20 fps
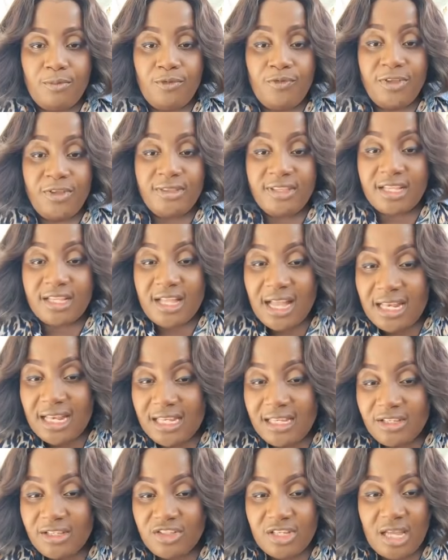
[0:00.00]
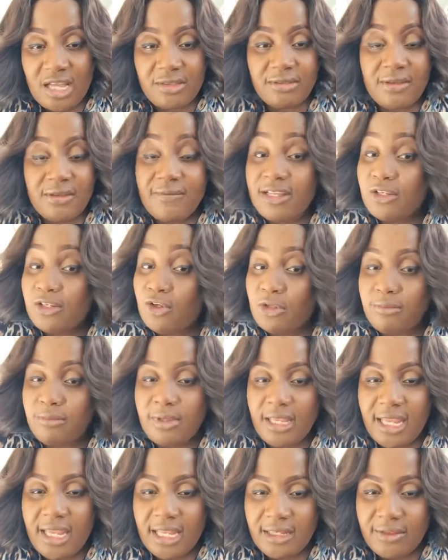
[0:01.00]
Physically, she has never
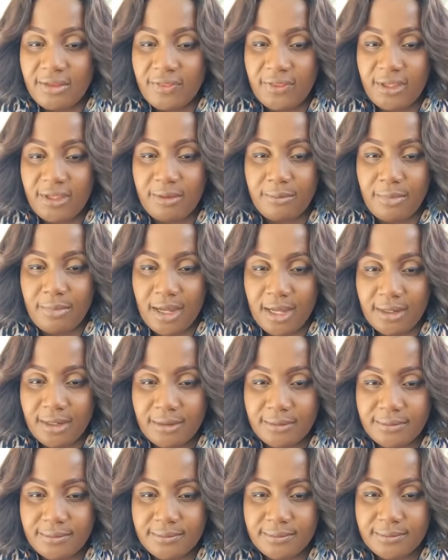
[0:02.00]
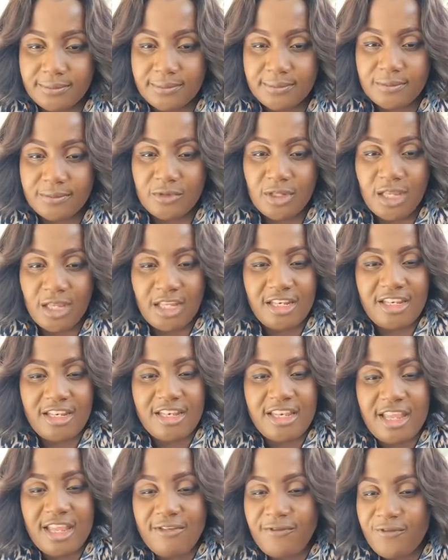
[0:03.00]
done me anything bad.
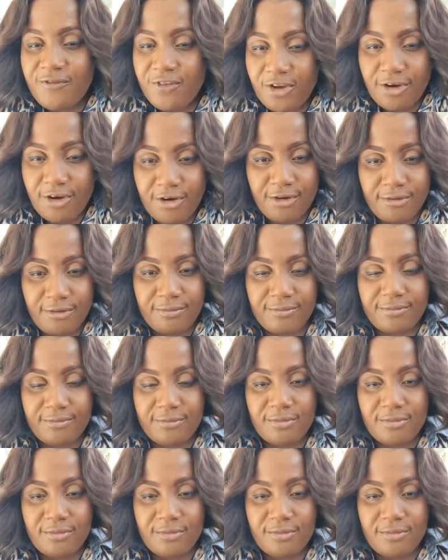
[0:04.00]
Never.